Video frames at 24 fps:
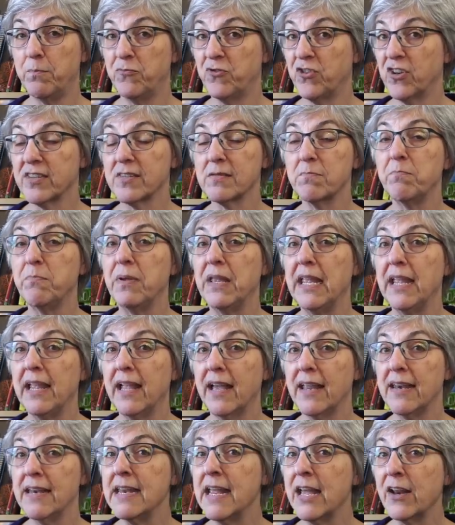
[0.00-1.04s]
just being
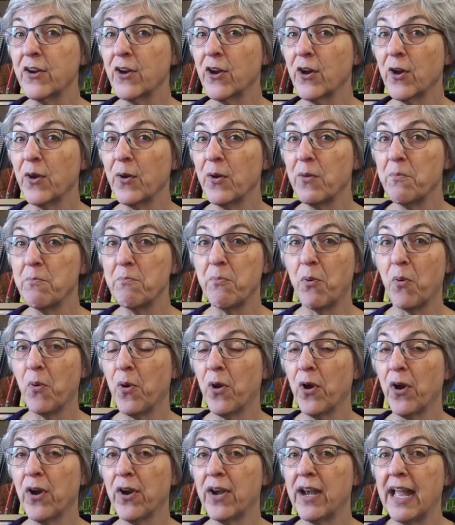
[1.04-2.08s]
a knitter
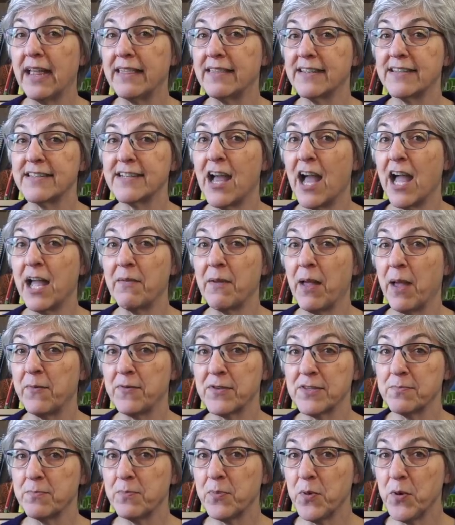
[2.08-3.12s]
born at the time I
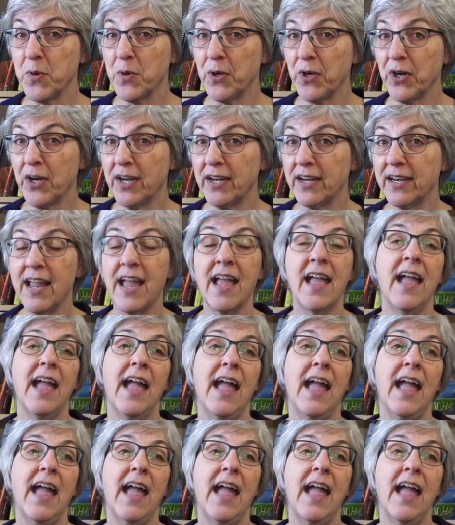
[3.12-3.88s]
was born